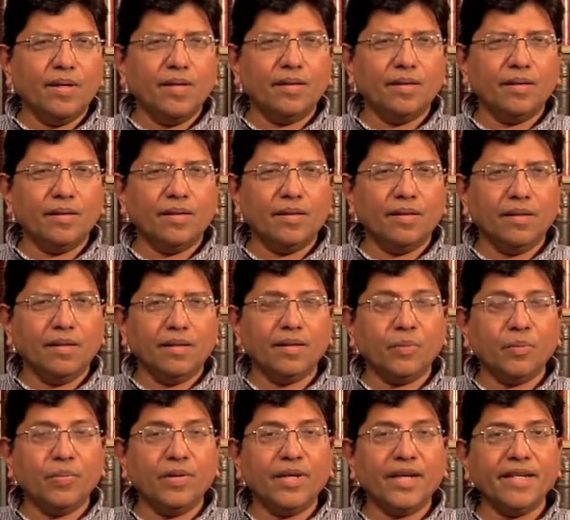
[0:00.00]
the
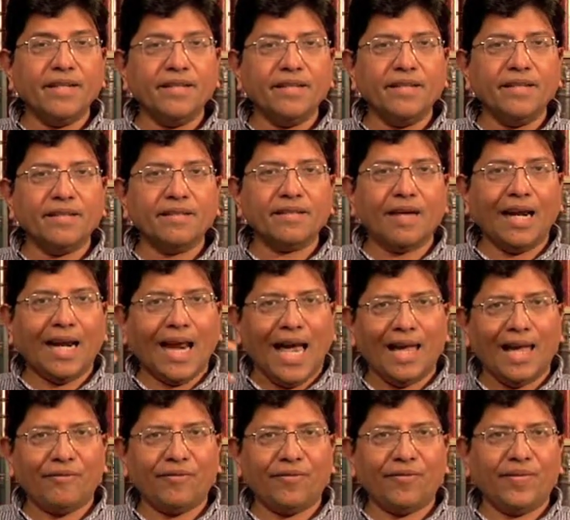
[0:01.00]
brain is
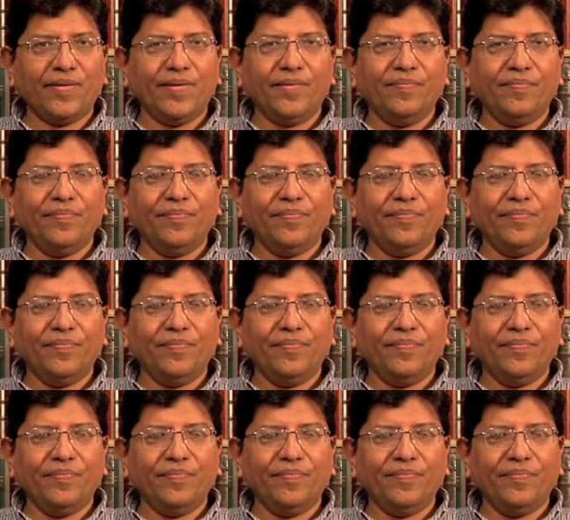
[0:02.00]
alive.